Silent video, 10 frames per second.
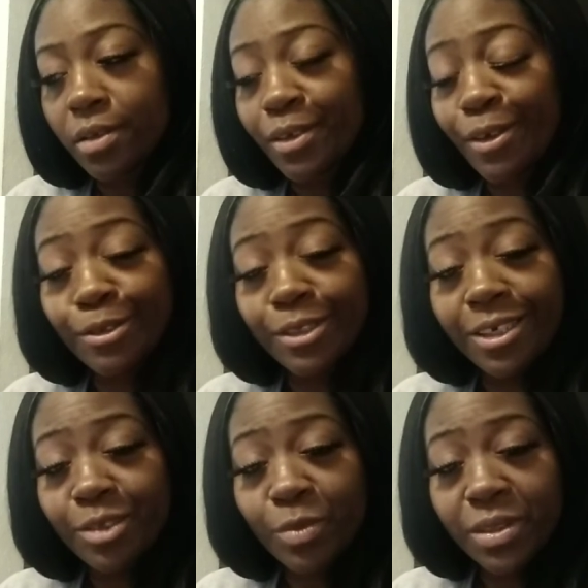No
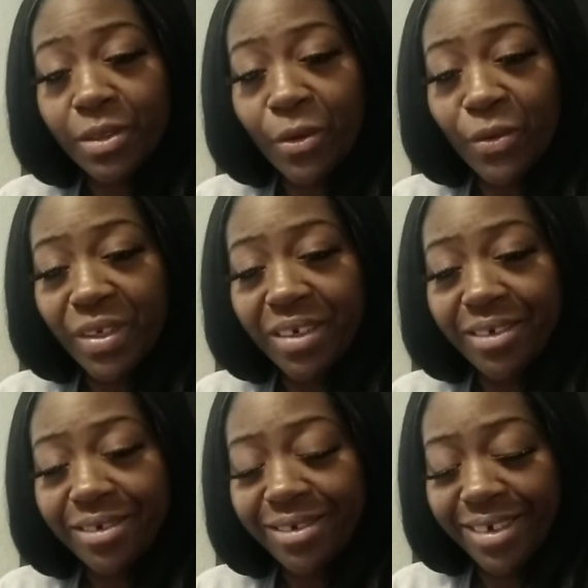judgment zone
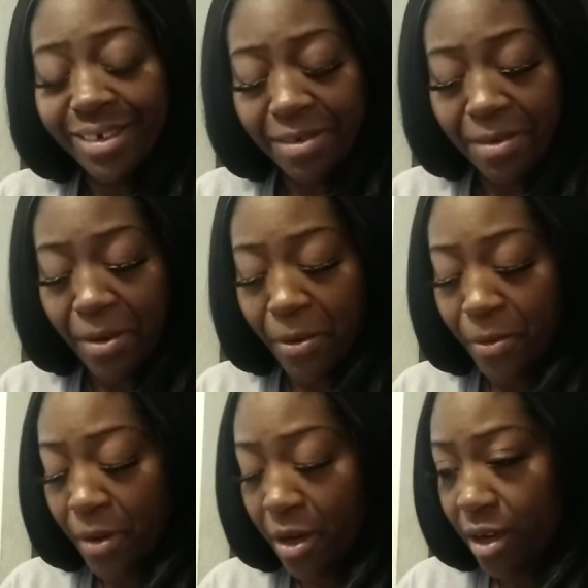here. you know,
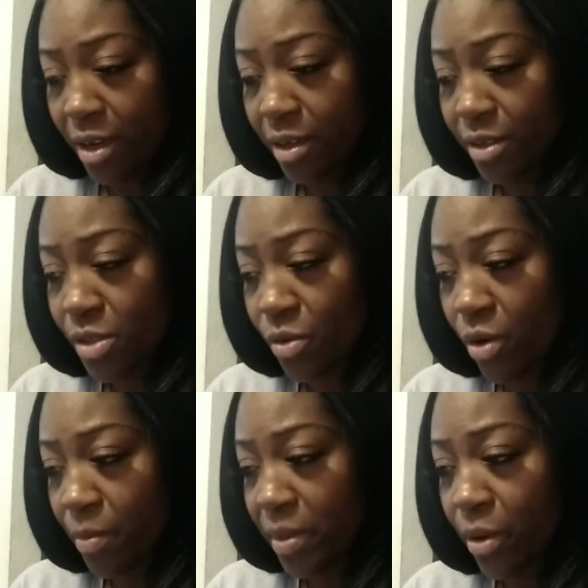
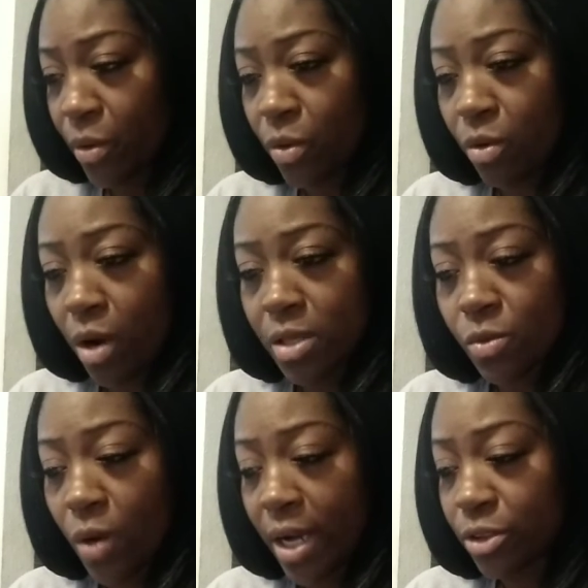Scorpio, cross
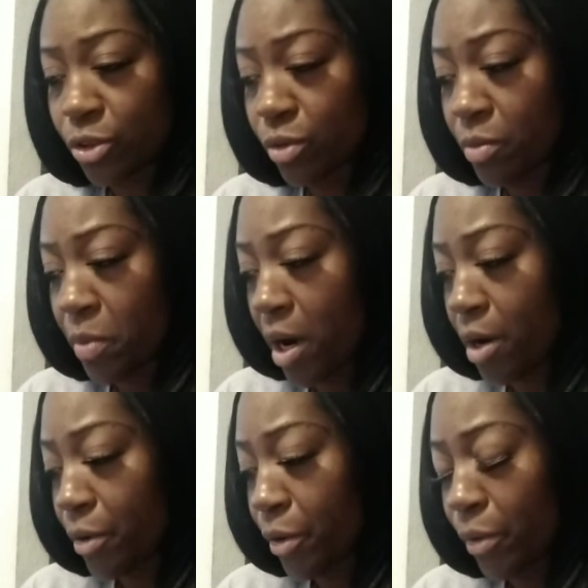watcher or
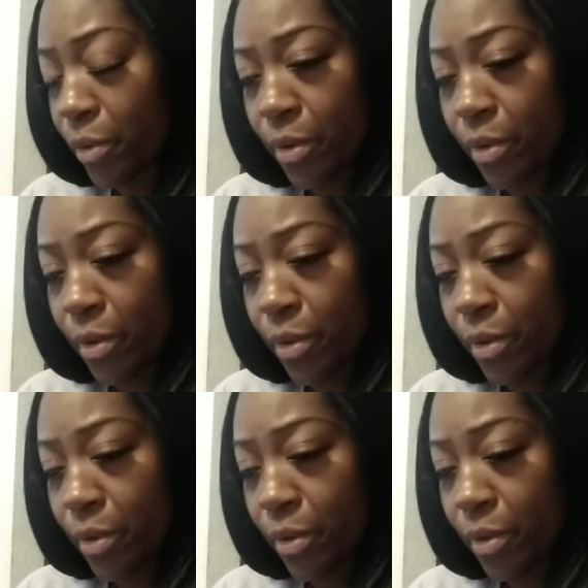partner.